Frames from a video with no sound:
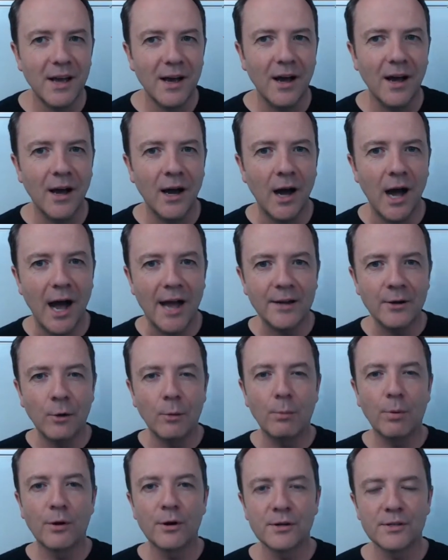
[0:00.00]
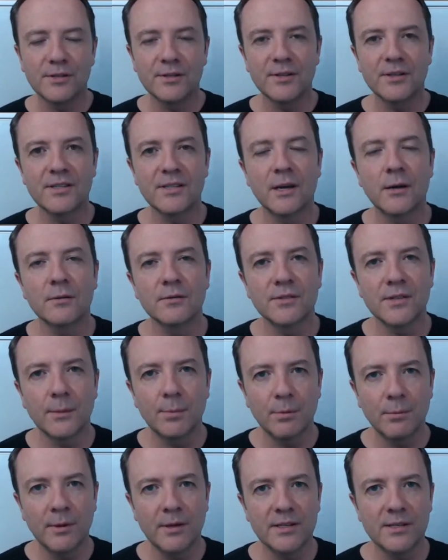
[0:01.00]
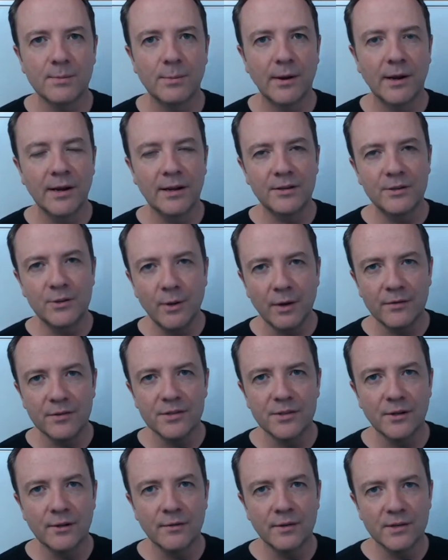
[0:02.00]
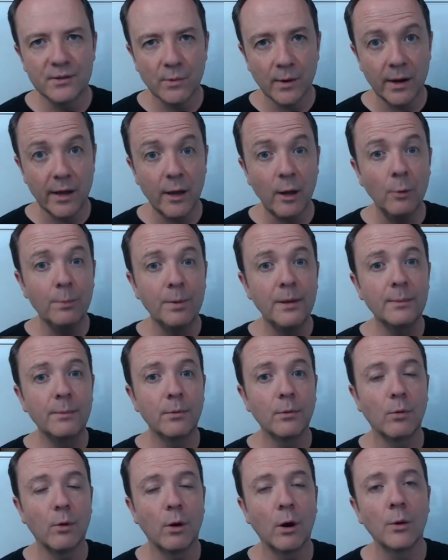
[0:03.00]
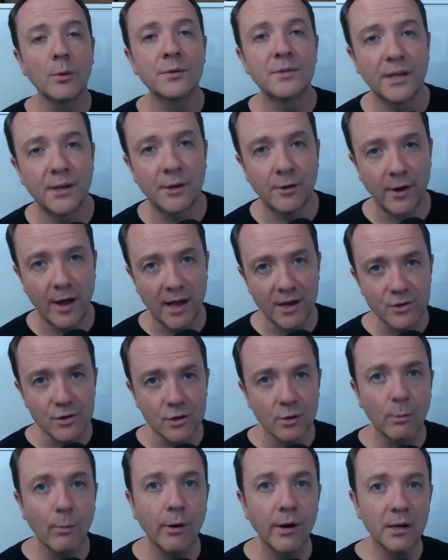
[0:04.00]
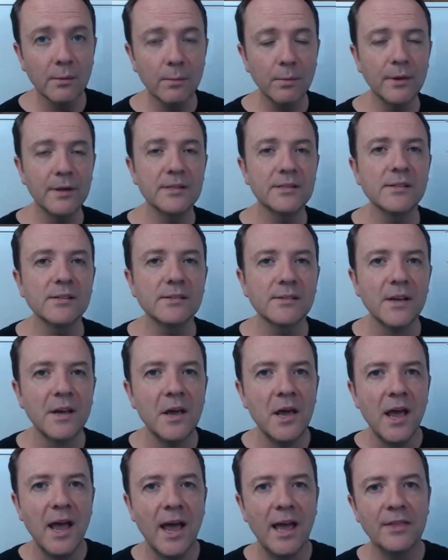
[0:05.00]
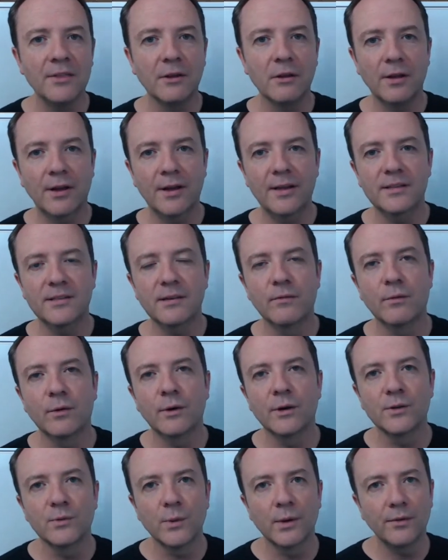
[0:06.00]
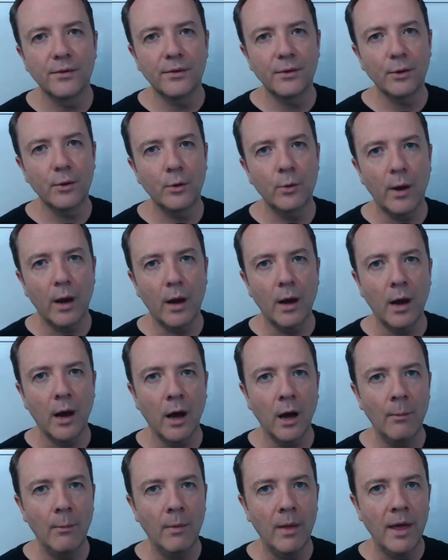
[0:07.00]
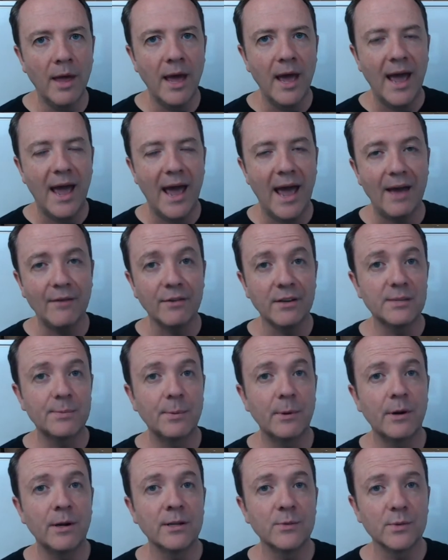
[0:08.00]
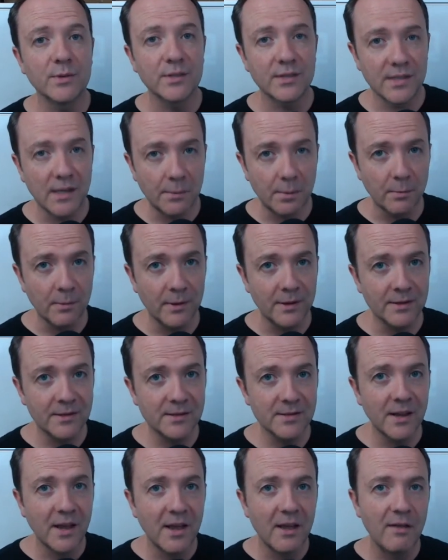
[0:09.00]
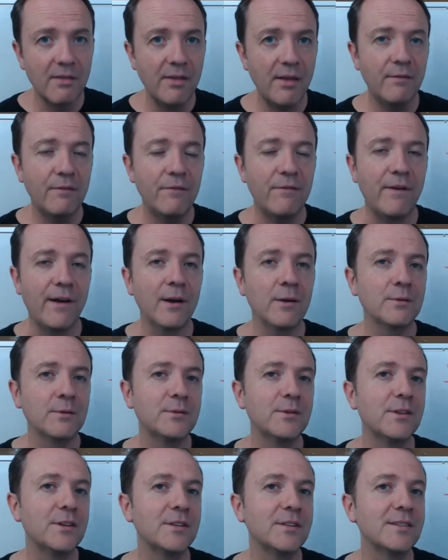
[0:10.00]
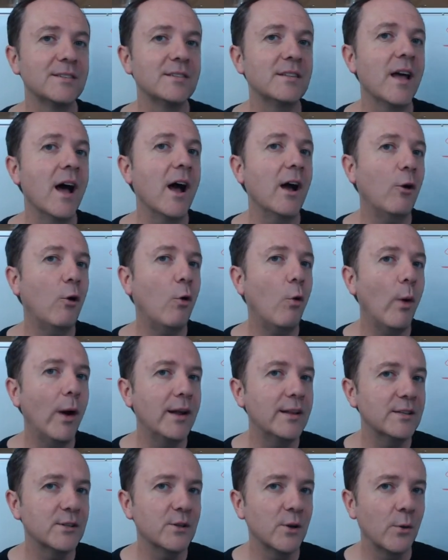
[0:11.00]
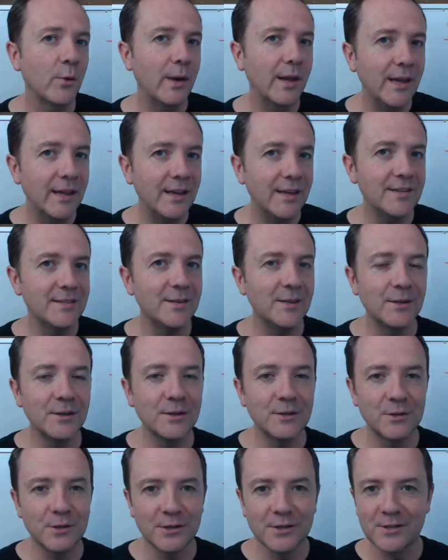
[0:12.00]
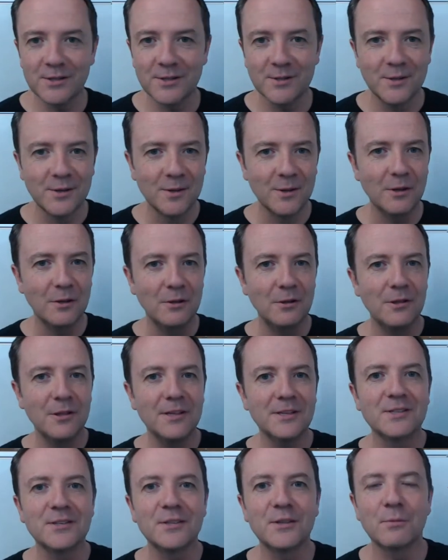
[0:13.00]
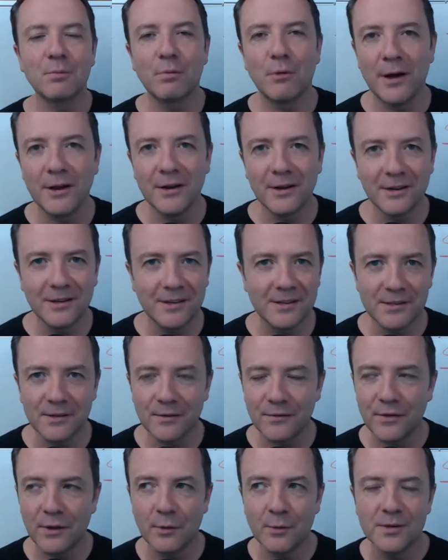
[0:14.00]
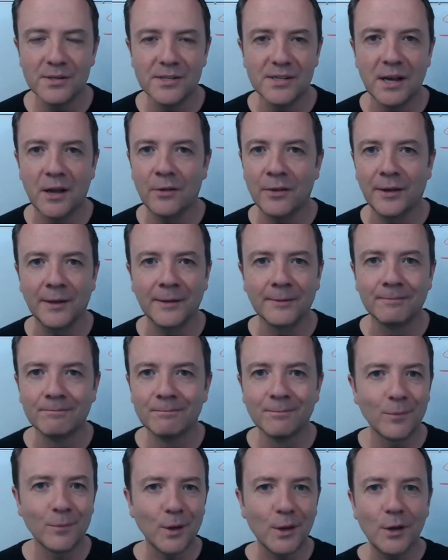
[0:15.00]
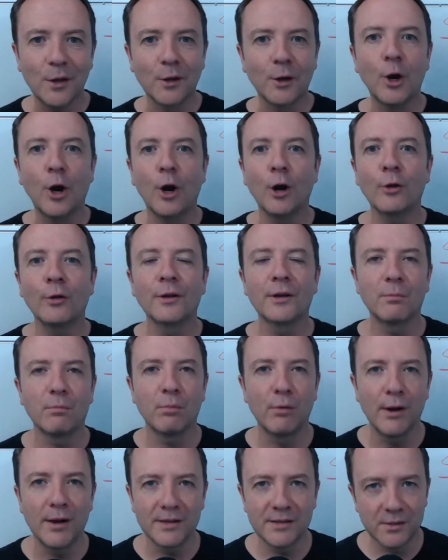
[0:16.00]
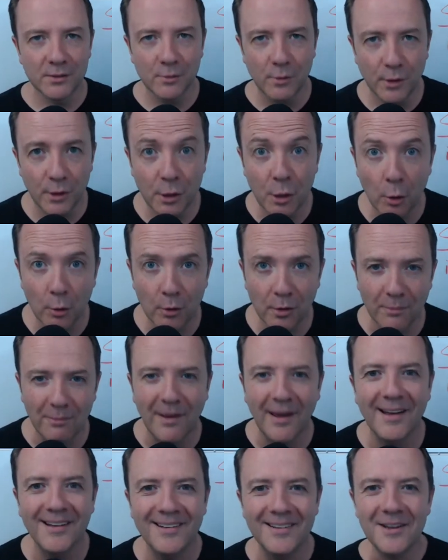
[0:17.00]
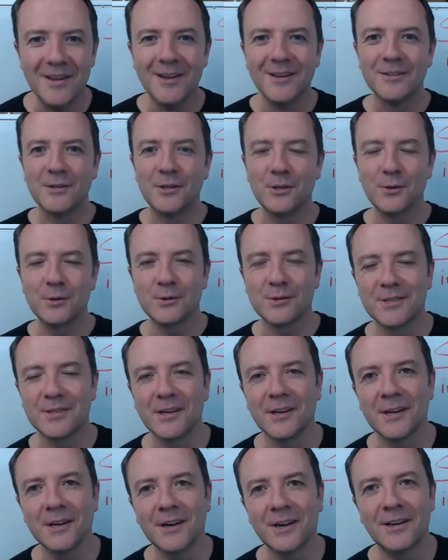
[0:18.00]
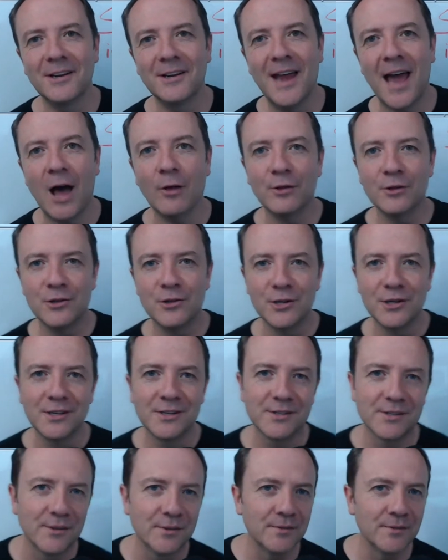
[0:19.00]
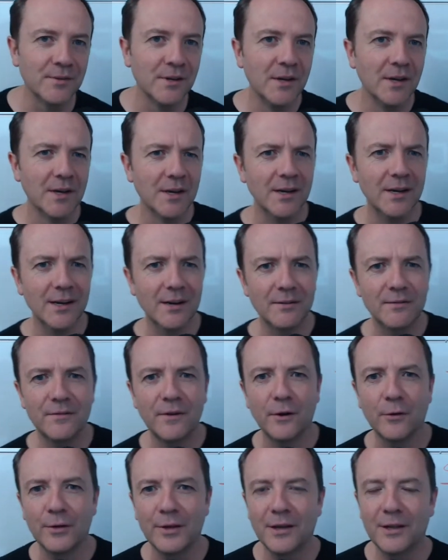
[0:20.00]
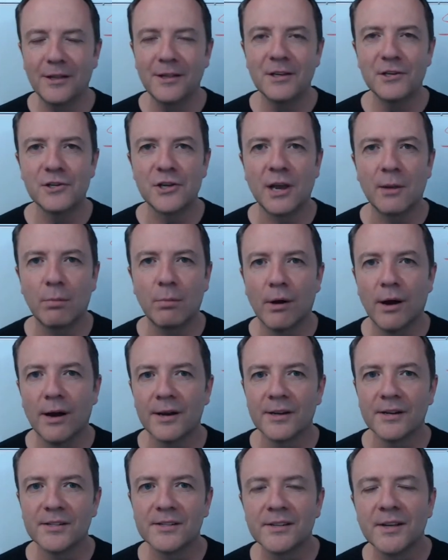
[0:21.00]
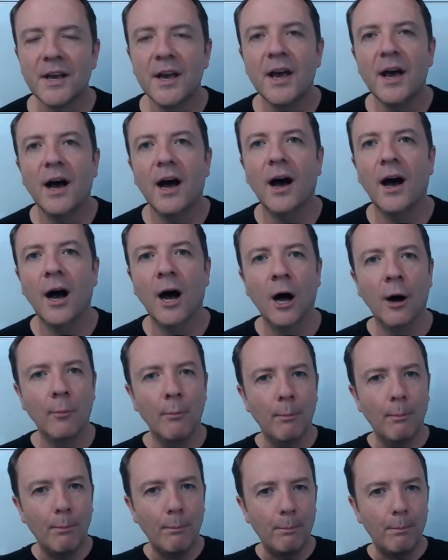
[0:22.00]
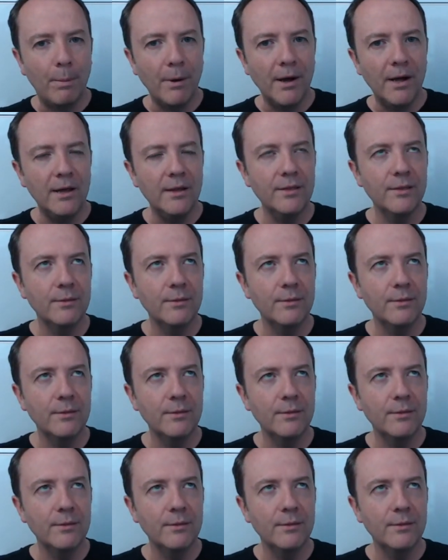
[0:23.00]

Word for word: uh, I don't personally sell supplements, but I do have a service where I help people grow into international marketplaces. And the clients I've worked with who um, have experience with supplements, they've found that it's not quite so easy to just list the product as if they were selling a garlic press or a yoga mat, to use uh, analogies of uh, fairly cliche products. Um, but